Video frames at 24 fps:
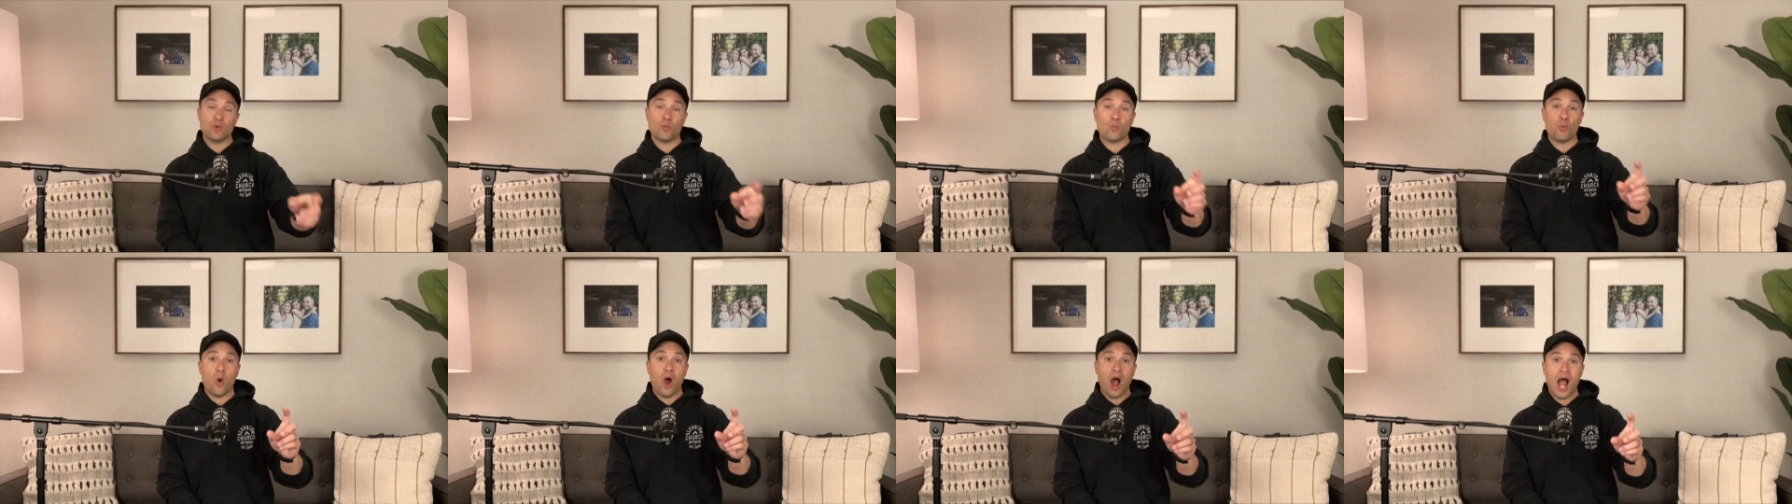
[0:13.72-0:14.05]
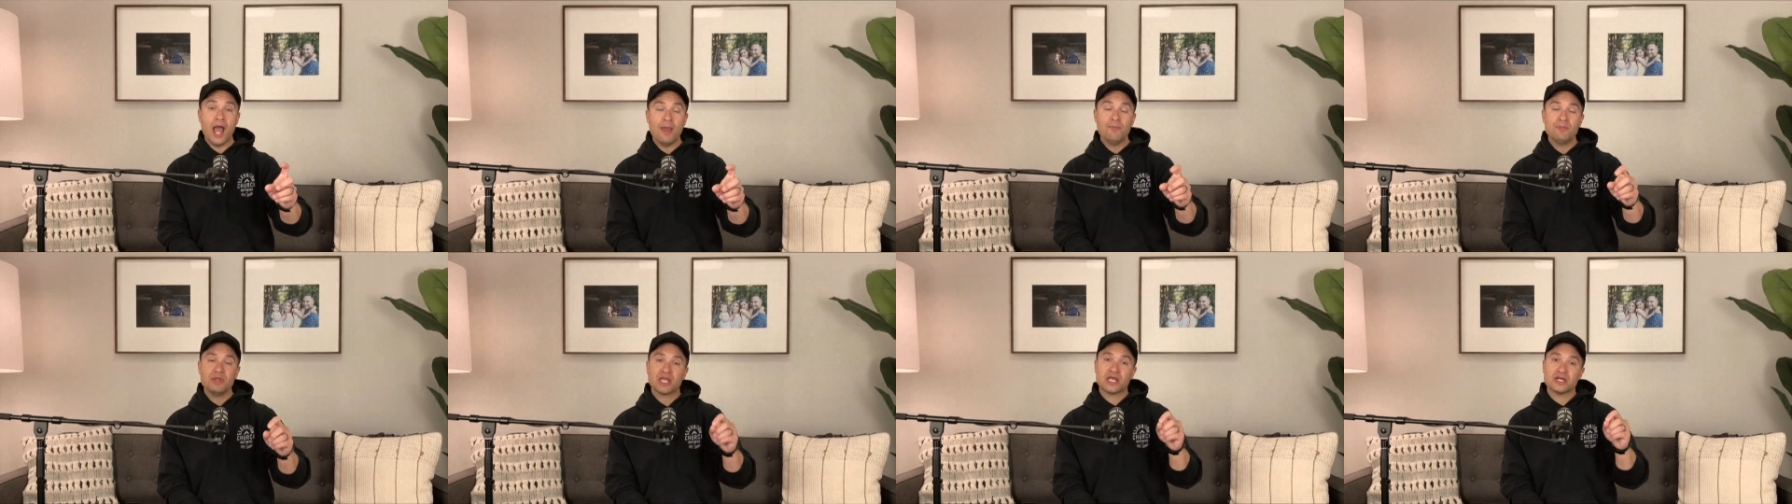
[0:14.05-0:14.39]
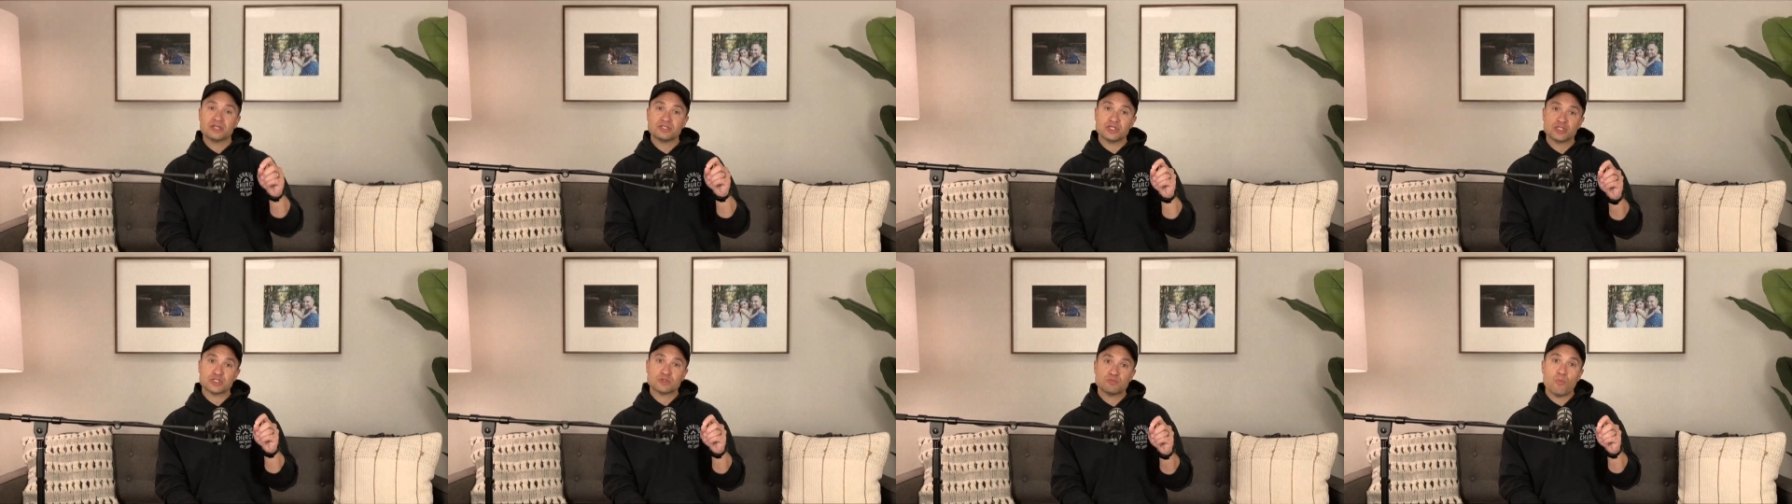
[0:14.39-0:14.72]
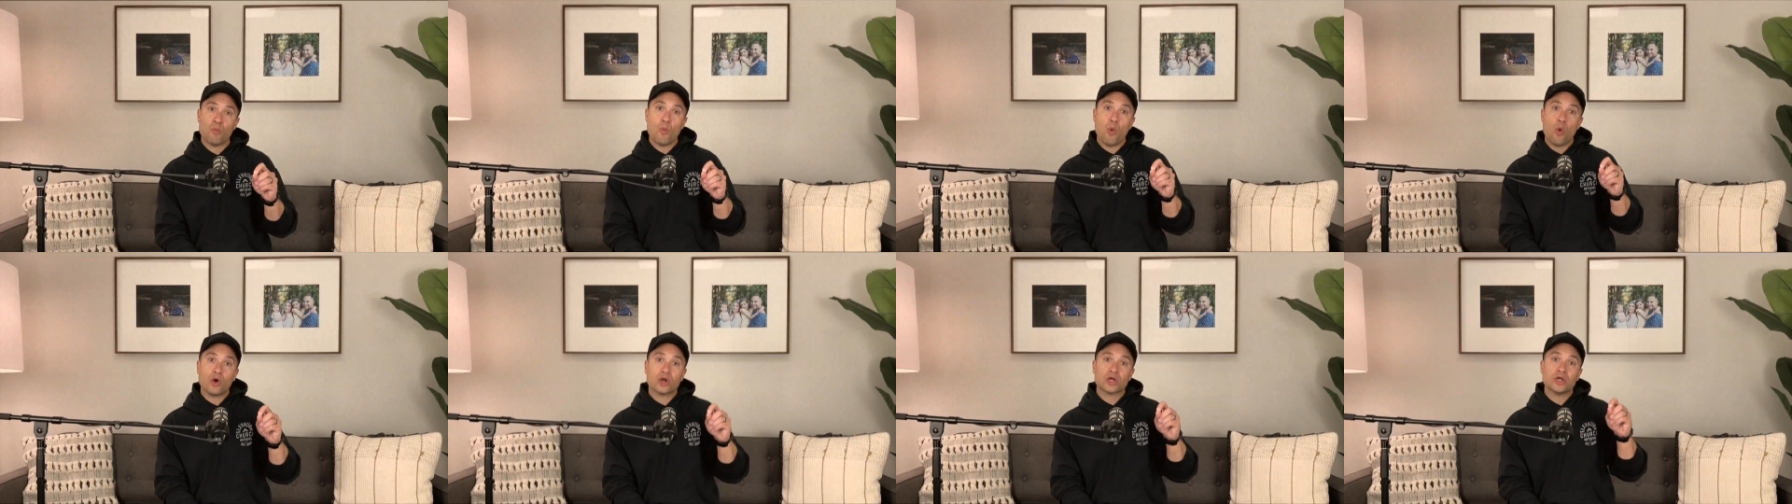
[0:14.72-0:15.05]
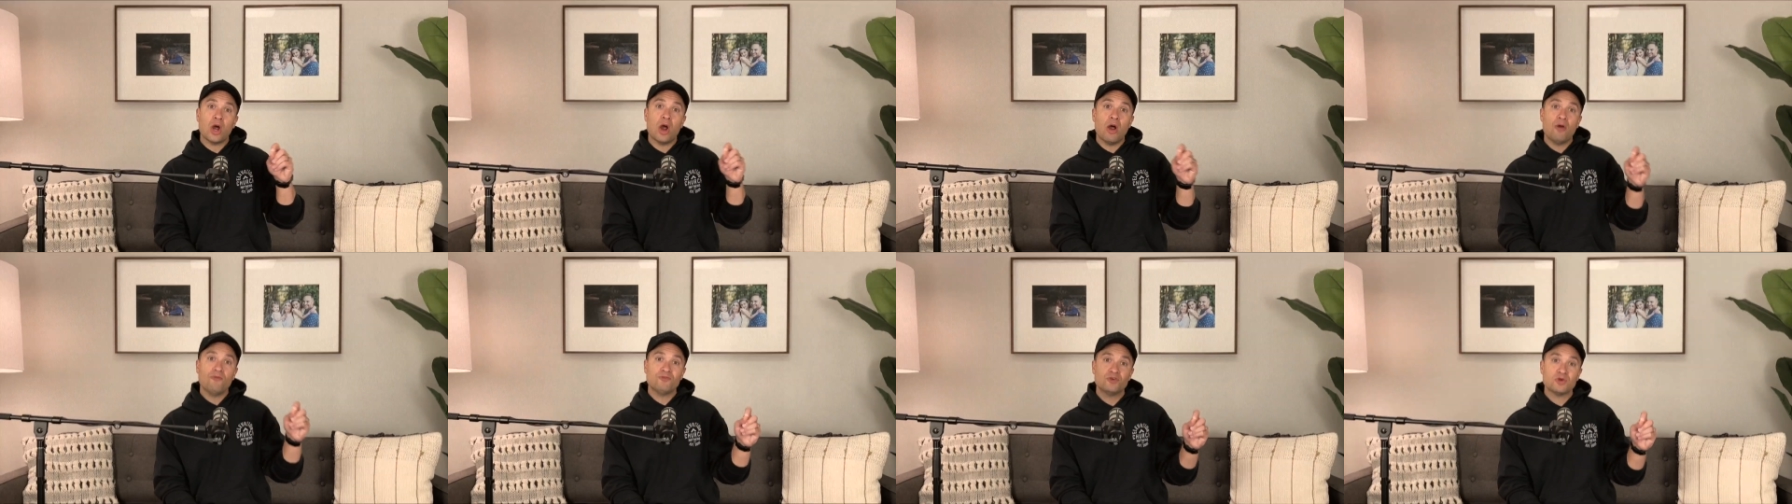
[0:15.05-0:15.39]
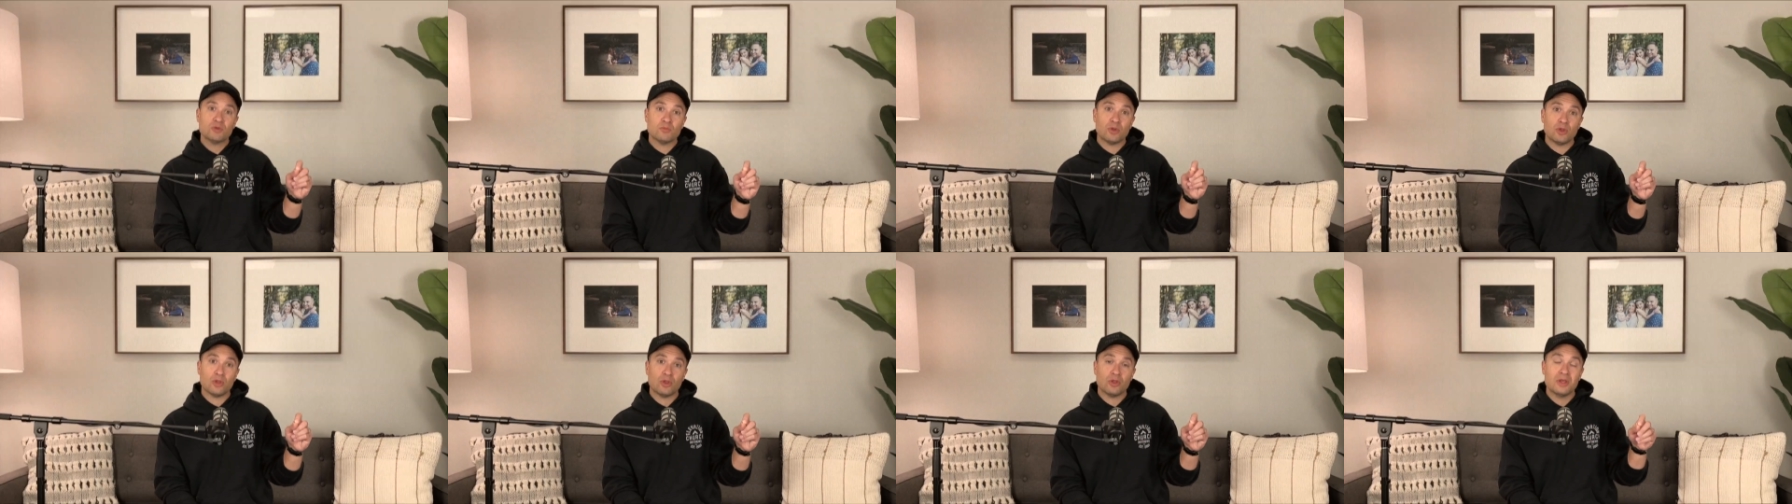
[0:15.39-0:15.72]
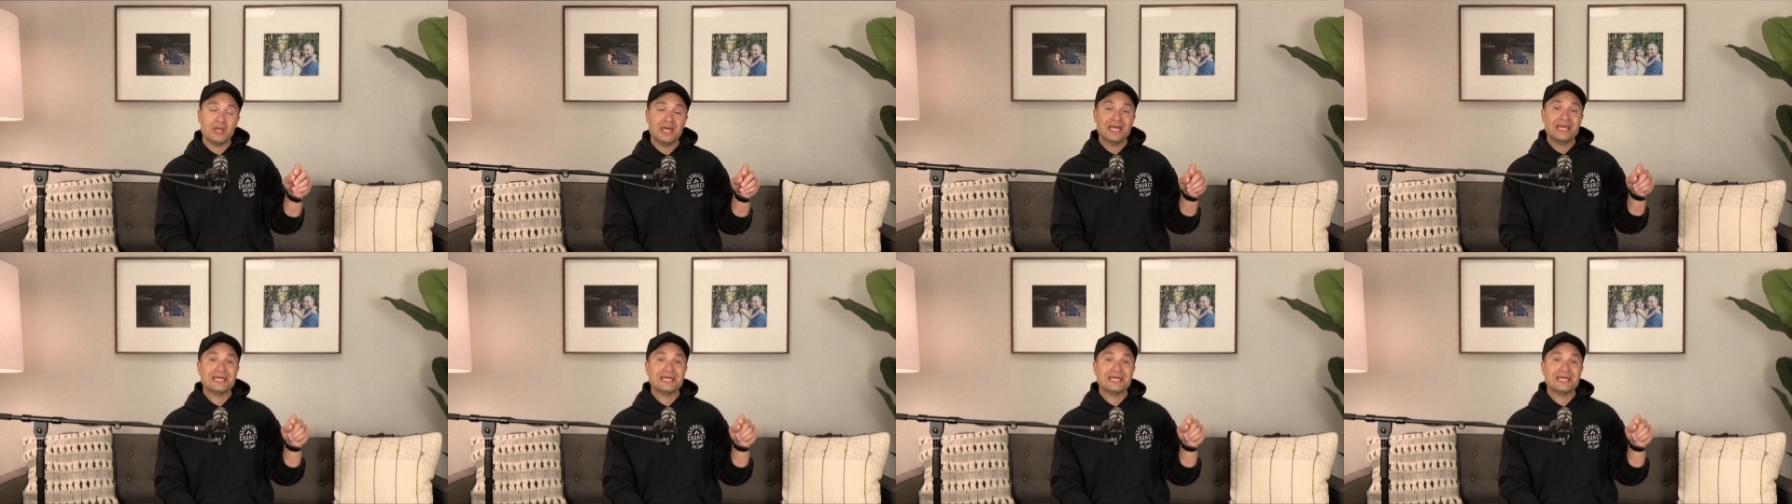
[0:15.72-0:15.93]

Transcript: Why? Because it's more comfortable